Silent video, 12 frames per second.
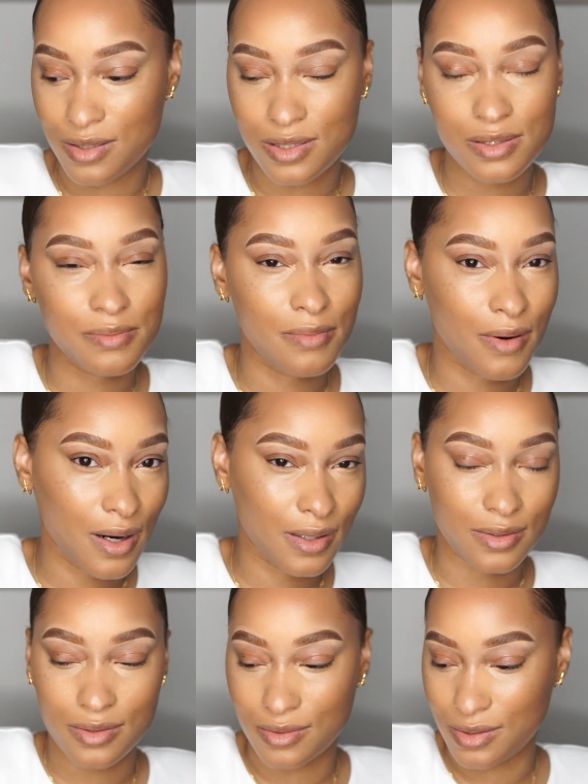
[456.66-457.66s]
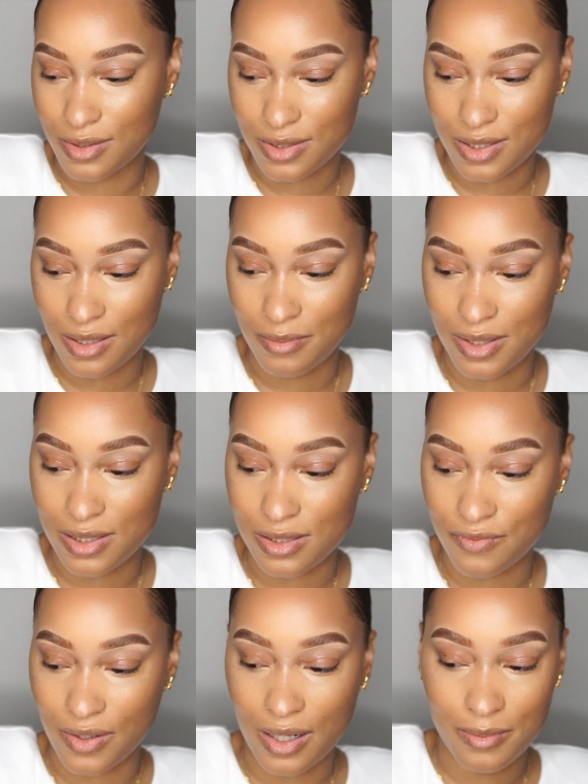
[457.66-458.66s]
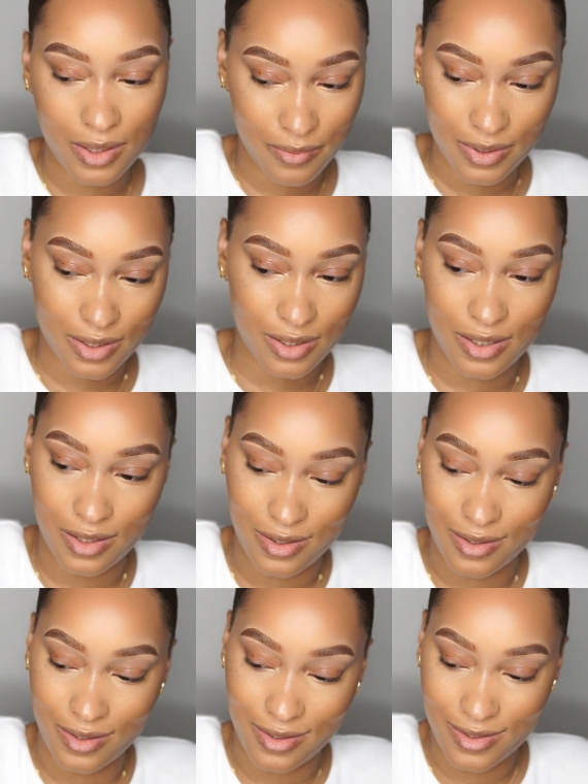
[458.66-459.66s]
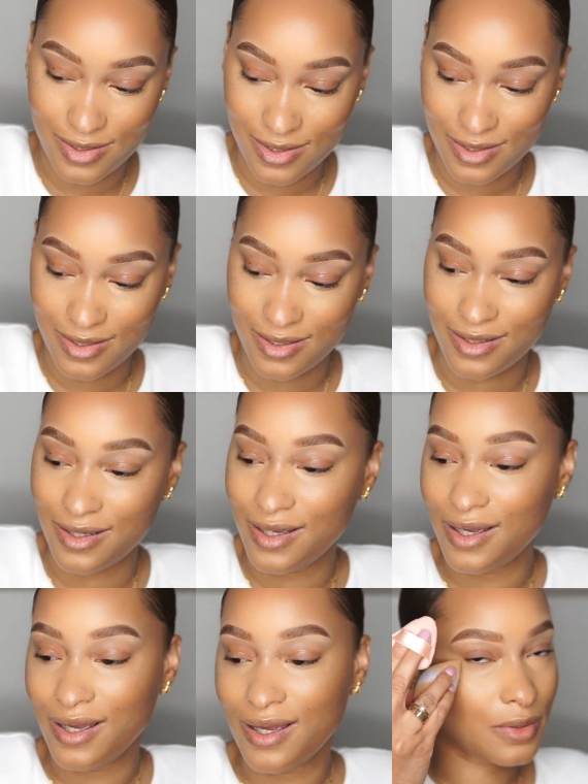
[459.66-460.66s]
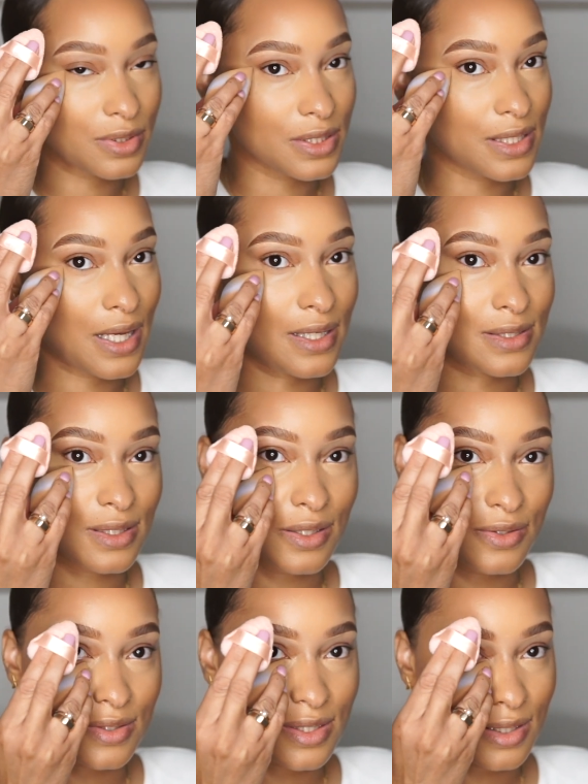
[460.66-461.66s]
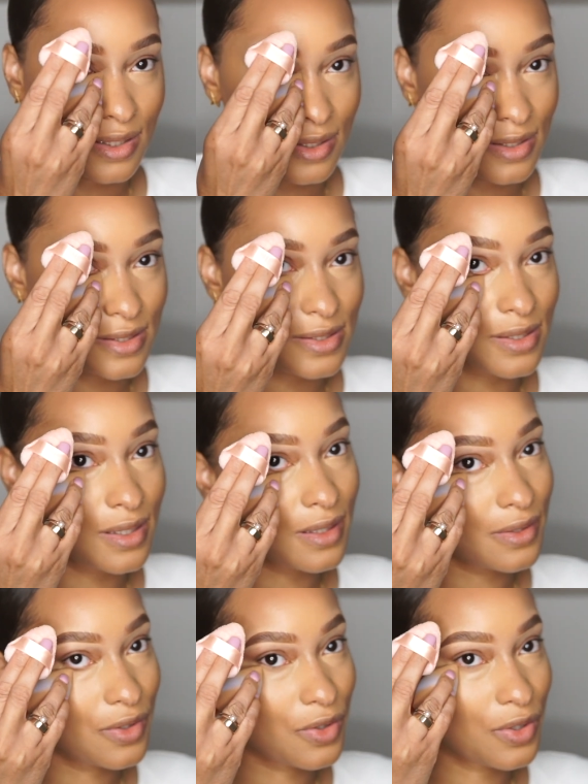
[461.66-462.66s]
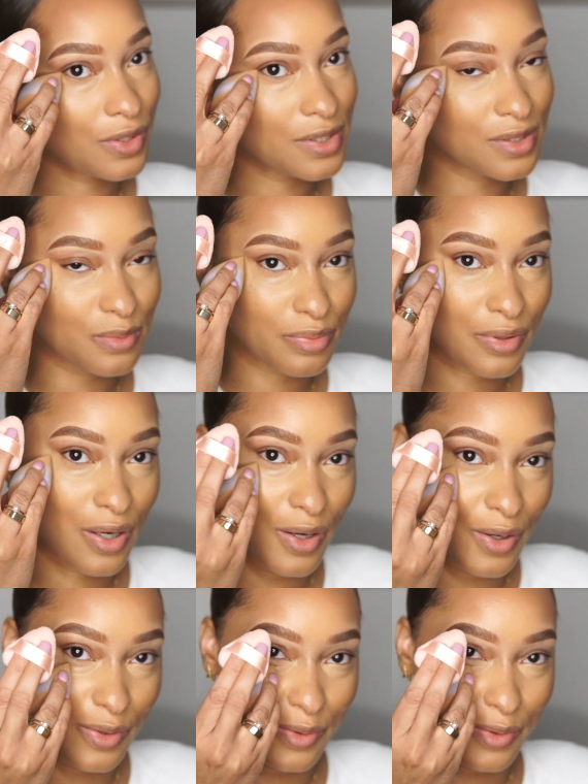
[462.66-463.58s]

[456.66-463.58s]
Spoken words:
smart the team is for coming up with this. Multitasking, you see this? Girl is a pro.